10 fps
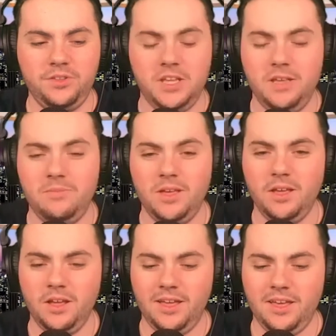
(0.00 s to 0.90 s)
team,
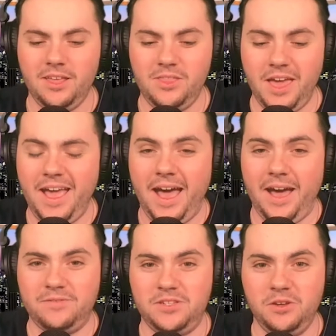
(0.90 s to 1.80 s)
they
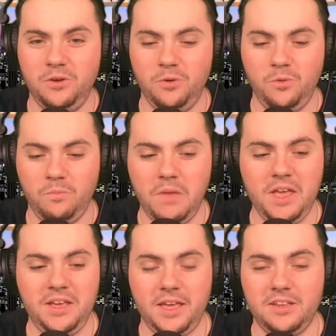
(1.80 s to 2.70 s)
have to
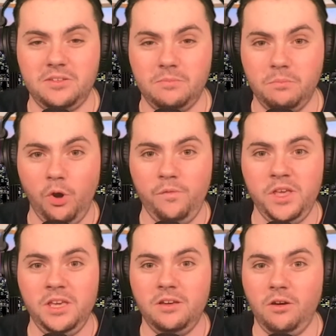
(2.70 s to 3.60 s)
make a
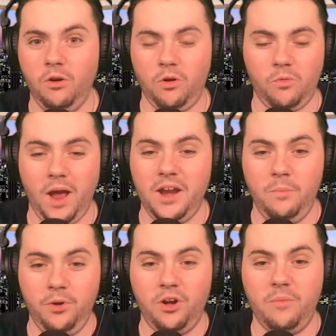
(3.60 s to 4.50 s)
movie or write a
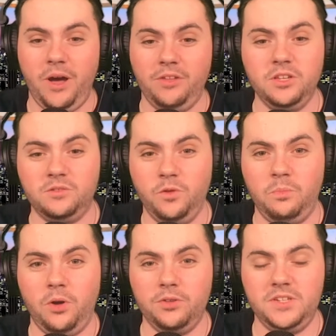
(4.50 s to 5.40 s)
book about this
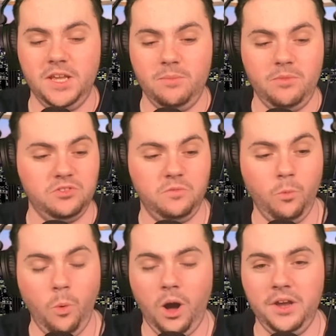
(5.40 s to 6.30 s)
football team because
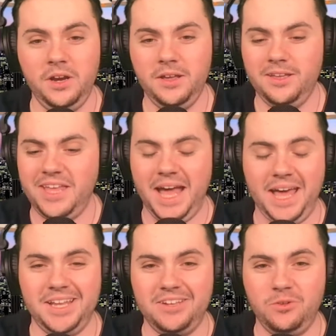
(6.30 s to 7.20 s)
one, they had
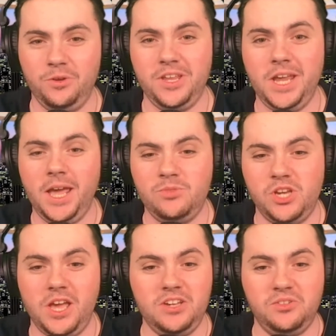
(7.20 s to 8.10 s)
to endure the name
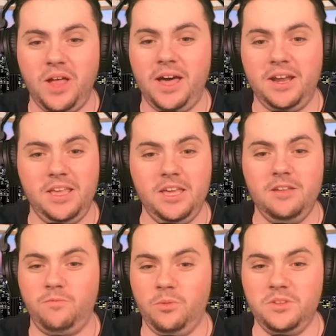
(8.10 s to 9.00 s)
change, a lot of heat
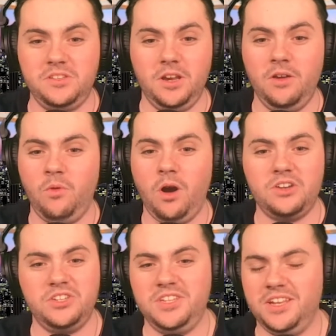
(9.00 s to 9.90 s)
from the city of
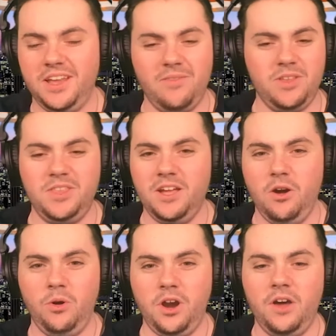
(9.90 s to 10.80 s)
Washington, everything
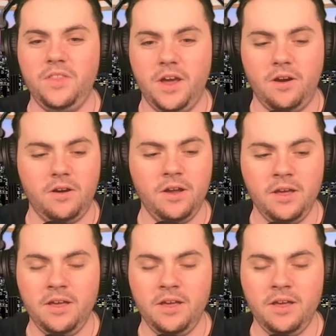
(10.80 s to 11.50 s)
going on there.